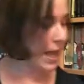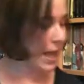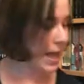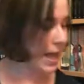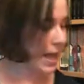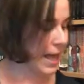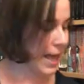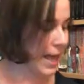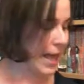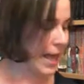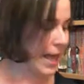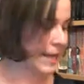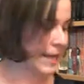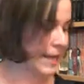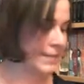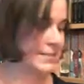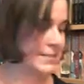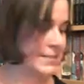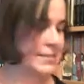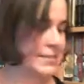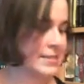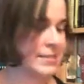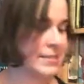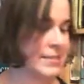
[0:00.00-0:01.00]

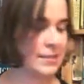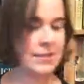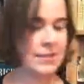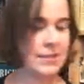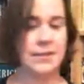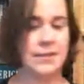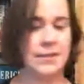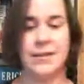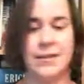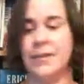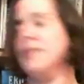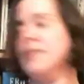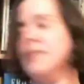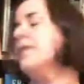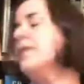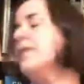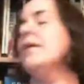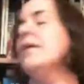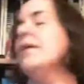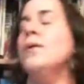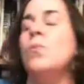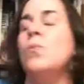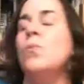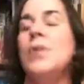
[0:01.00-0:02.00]
and
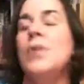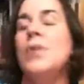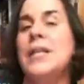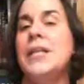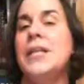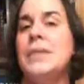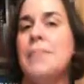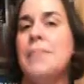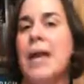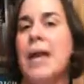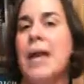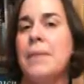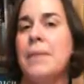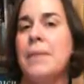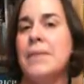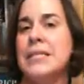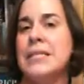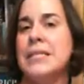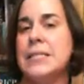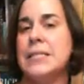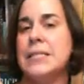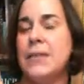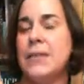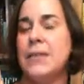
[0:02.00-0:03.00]
William
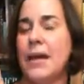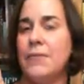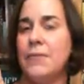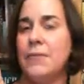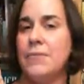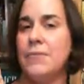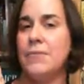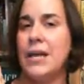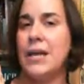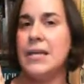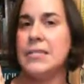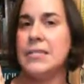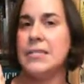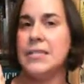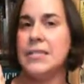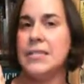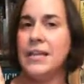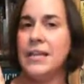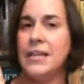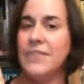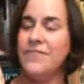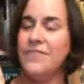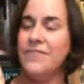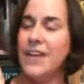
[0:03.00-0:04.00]
Makepeace Thackeray's
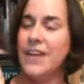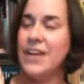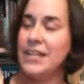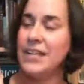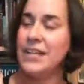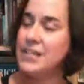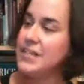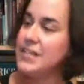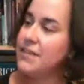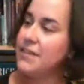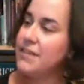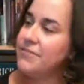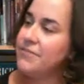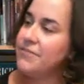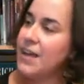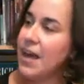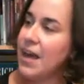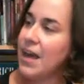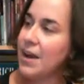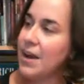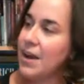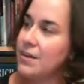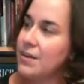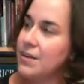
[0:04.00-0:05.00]
Vanity
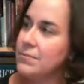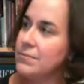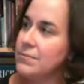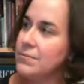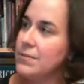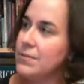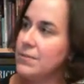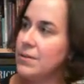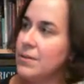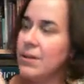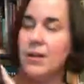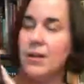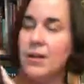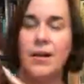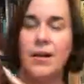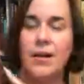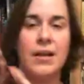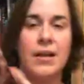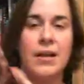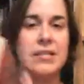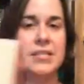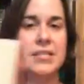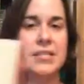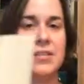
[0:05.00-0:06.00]
Fair. And
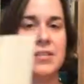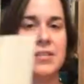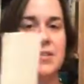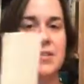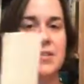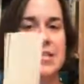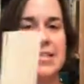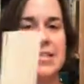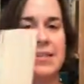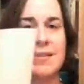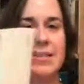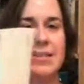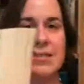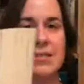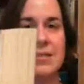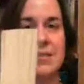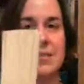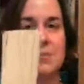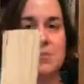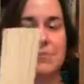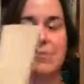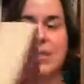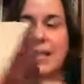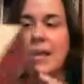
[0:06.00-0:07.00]
as you can see, this
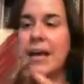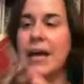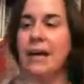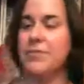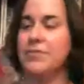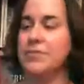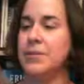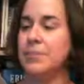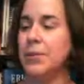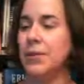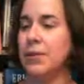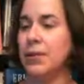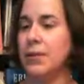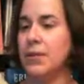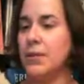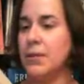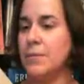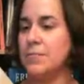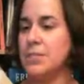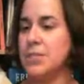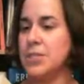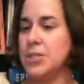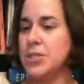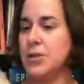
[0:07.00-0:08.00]
is a really hefty
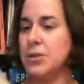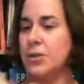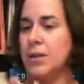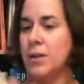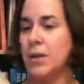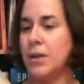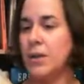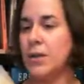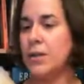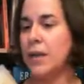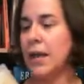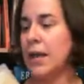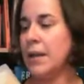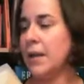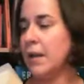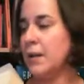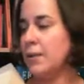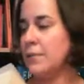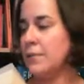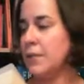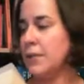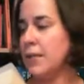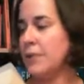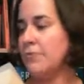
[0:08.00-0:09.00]
book. It comes to
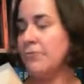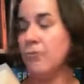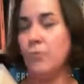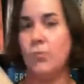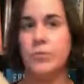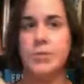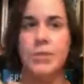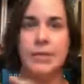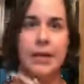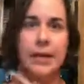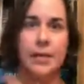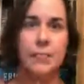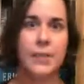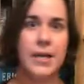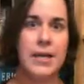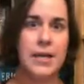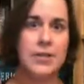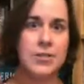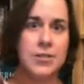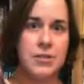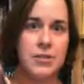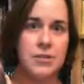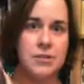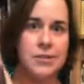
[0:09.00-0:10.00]

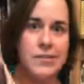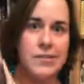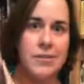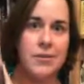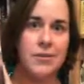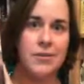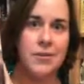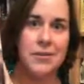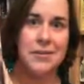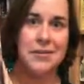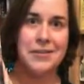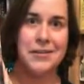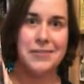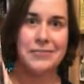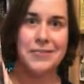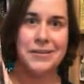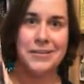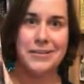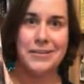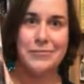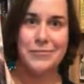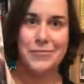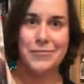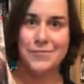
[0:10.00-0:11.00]
949
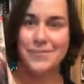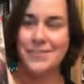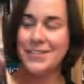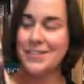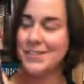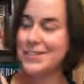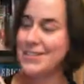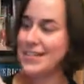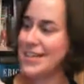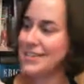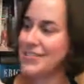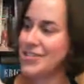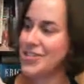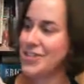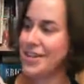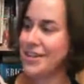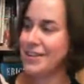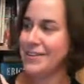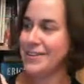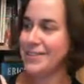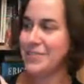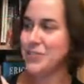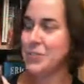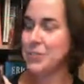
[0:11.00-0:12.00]
pages, so
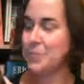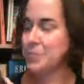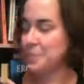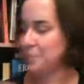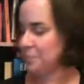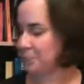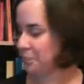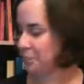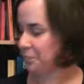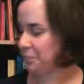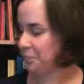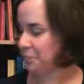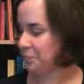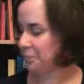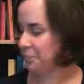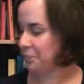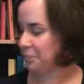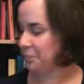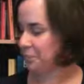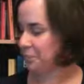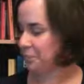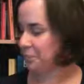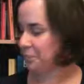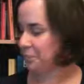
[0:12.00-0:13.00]
definitely fulfills
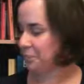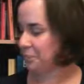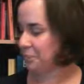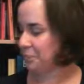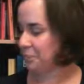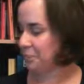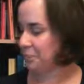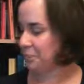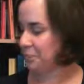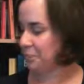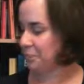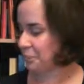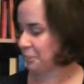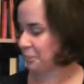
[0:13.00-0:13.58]
that challenge.